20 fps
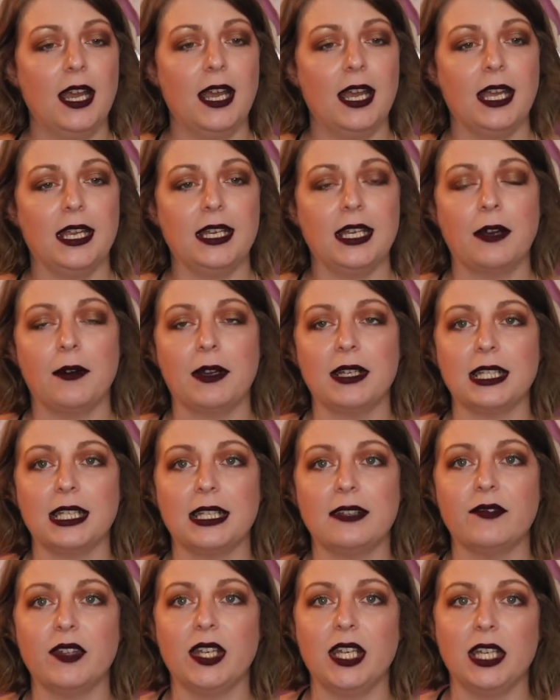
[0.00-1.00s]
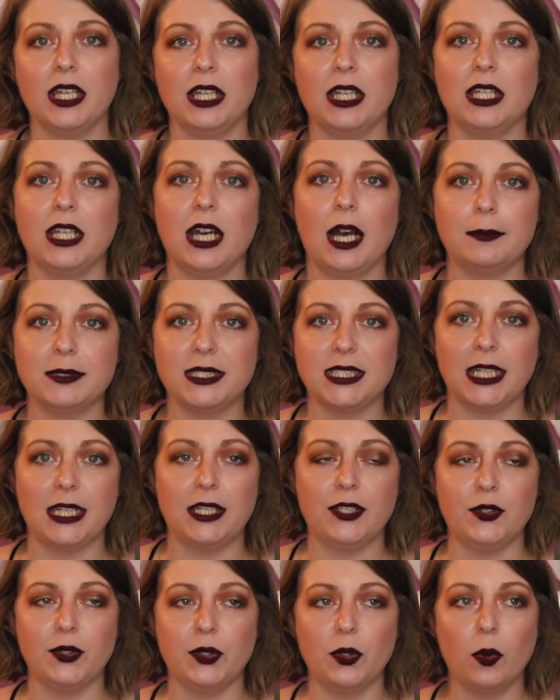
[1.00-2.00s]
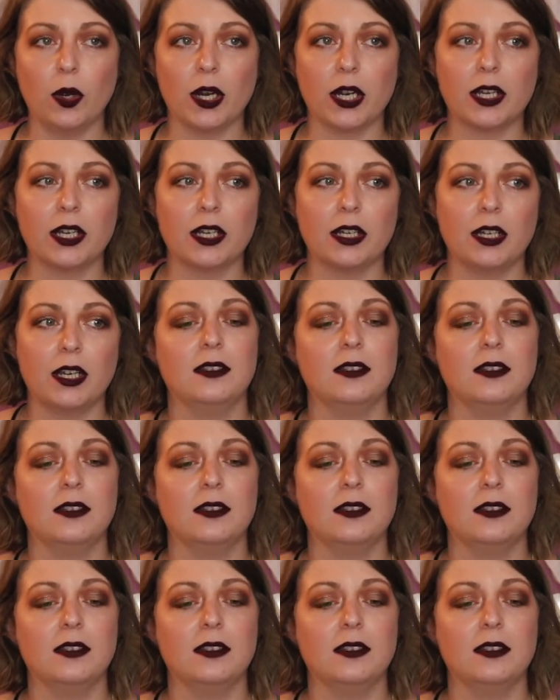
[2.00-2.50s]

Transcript: and now I live in upstate New York.